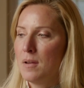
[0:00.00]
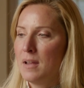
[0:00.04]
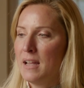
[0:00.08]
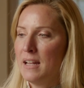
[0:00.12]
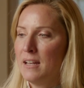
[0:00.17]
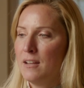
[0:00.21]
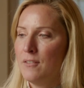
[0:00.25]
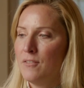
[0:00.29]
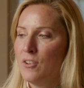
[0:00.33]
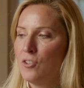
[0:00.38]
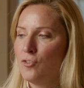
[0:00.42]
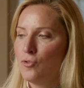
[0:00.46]

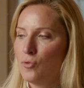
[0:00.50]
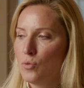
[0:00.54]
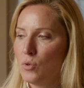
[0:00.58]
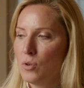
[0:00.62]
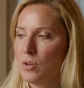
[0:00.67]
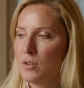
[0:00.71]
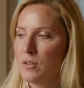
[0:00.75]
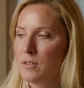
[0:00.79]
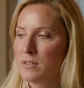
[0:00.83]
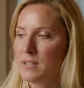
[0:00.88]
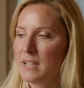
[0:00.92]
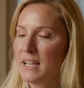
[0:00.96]

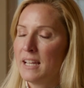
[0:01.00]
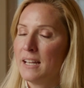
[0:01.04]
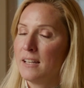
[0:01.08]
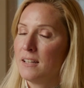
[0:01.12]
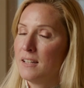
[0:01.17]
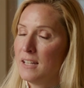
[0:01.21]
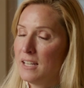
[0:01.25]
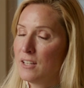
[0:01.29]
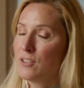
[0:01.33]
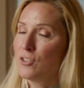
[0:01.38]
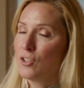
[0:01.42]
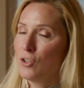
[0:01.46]
Individuals,
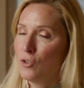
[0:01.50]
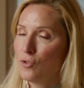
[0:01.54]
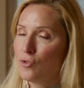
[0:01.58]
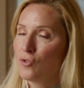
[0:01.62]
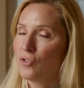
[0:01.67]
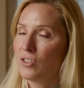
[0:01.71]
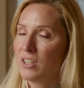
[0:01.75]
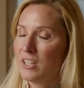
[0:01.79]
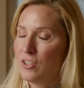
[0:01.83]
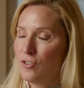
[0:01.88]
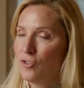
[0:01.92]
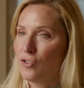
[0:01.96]
and it's
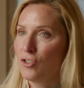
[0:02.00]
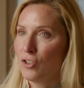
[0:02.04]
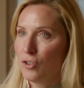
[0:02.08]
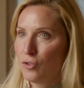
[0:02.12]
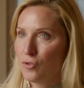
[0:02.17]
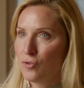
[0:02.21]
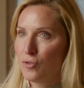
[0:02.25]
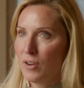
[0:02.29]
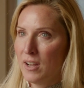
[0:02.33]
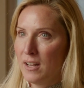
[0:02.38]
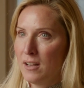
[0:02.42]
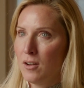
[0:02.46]
usually
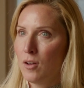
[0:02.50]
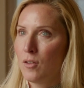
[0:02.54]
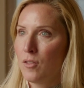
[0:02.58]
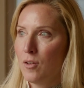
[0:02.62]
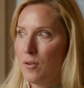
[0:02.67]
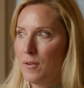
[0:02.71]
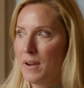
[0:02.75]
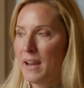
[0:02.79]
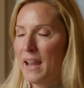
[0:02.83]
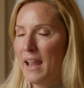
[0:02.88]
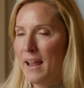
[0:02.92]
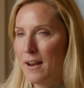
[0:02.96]
children,
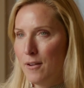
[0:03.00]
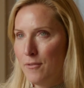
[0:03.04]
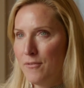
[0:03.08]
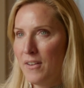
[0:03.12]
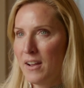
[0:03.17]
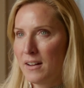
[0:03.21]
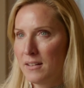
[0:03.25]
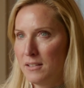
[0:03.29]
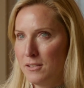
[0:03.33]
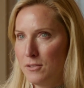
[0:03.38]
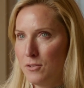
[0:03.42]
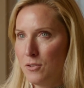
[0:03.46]
although it can
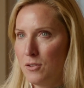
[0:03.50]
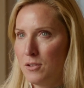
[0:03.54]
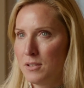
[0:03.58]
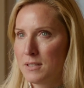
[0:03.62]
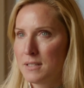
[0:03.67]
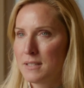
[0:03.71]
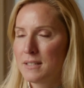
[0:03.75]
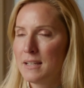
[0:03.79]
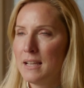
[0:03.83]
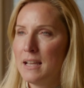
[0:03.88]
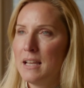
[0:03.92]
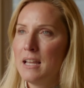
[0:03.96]
affect
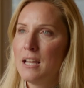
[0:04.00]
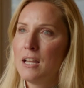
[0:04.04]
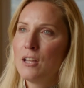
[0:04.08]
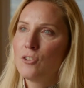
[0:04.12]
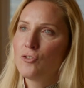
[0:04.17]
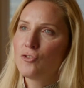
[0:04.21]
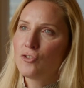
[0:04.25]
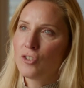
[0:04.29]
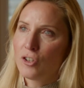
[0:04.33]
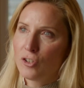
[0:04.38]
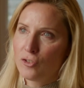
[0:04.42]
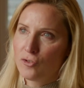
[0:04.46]
adults,
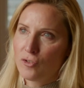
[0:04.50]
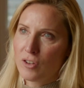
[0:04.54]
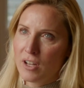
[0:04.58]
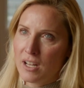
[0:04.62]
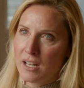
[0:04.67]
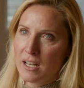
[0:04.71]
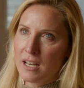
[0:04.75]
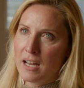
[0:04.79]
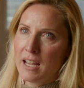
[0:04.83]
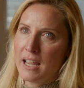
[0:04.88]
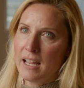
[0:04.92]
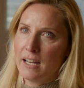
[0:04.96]

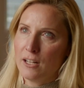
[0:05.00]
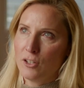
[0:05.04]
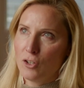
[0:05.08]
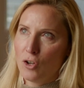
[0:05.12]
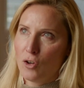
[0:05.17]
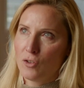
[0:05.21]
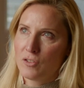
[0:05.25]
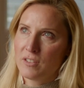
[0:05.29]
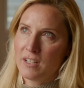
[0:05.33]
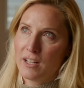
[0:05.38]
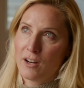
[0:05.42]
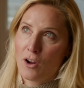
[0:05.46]
children and
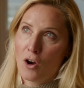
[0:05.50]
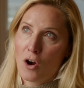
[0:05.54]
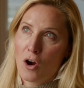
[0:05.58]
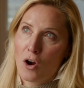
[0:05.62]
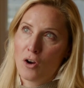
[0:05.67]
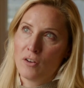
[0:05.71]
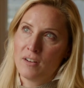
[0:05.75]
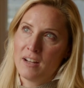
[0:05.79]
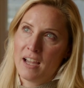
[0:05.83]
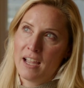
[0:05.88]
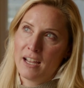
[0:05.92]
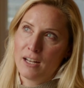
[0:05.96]
adults that
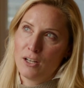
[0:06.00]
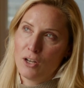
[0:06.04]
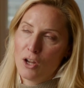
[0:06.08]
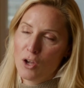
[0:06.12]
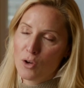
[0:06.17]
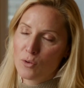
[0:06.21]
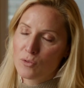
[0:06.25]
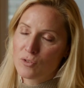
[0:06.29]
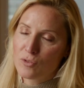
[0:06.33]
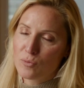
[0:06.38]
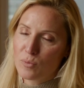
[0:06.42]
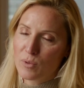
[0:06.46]
are
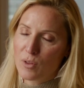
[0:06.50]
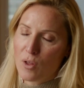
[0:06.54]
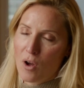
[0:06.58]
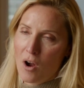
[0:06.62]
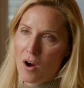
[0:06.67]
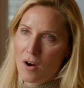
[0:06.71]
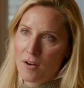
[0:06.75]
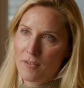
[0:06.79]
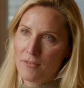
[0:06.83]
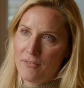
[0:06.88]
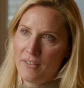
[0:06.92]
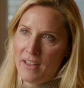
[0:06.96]
diagnosed with
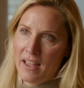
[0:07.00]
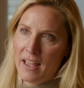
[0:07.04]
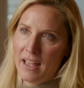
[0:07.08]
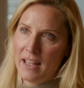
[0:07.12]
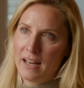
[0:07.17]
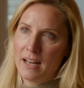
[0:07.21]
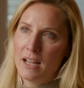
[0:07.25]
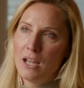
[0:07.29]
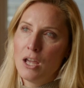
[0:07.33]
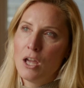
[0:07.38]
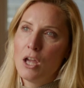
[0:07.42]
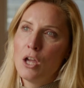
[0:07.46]

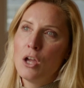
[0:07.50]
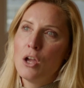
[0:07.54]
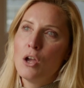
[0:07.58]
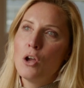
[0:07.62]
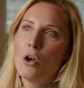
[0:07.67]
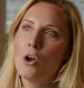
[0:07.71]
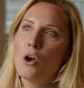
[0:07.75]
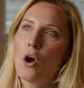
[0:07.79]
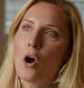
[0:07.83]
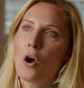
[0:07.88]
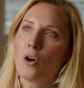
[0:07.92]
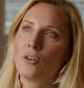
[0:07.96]
ARFID
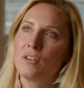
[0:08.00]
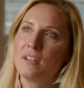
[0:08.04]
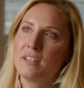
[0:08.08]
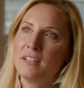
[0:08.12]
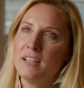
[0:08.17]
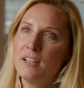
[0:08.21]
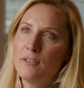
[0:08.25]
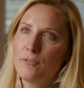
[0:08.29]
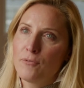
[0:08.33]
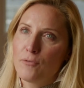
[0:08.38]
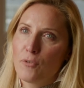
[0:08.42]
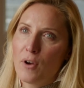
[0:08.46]
are
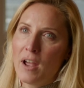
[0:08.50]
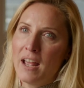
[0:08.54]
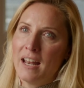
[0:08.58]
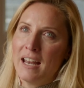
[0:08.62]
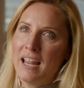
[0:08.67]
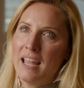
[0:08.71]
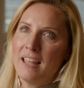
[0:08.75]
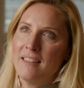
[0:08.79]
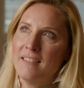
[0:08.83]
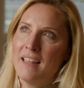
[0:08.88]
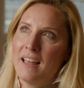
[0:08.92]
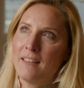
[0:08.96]

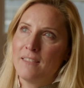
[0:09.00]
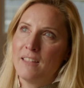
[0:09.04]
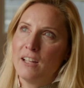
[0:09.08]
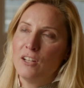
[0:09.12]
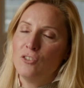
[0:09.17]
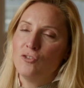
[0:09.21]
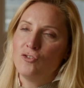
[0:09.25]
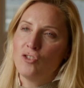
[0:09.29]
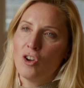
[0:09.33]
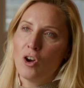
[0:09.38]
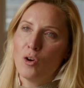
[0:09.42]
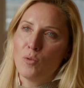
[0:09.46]
different in that they
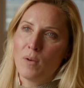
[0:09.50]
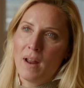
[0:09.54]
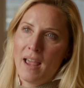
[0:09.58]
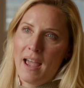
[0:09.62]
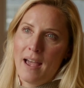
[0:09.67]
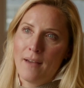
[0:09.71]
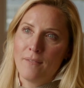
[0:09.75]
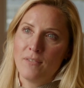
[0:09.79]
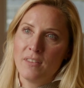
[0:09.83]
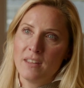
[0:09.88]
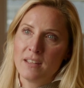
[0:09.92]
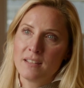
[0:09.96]
don't
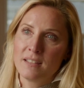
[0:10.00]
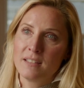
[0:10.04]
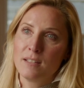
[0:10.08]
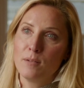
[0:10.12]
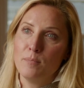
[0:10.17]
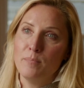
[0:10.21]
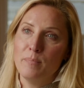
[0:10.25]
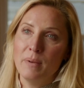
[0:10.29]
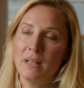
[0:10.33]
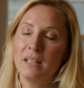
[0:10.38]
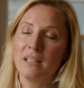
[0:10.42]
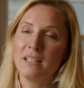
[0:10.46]
have this
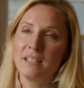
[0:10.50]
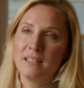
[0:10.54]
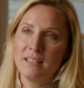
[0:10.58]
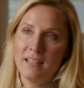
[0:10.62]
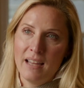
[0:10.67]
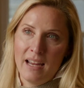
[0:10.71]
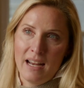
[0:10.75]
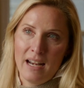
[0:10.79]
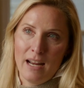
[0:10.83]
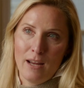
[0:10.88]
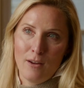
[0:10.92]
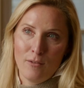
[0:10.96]

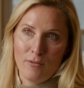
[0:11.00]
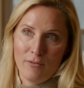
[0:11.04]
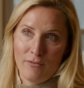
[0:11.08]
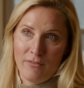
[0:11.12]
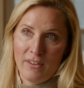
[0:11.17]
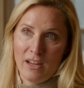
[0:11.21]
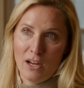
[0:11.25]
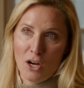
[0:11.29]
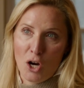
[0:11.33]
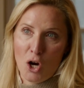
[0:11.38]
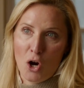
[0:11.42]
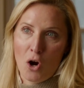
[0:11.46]
debilitating
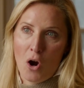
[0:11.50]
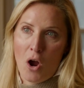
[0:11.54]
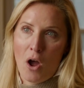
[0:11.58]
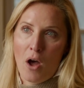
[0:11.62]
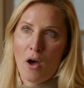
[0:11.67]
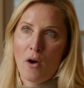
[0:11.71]
fear